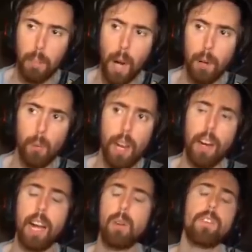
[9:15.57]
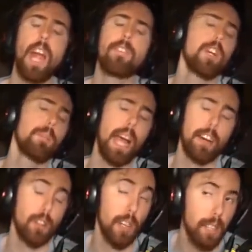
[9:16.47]
probably, we have every
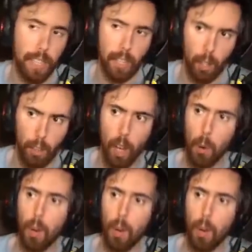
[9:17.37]
pattern in the guild.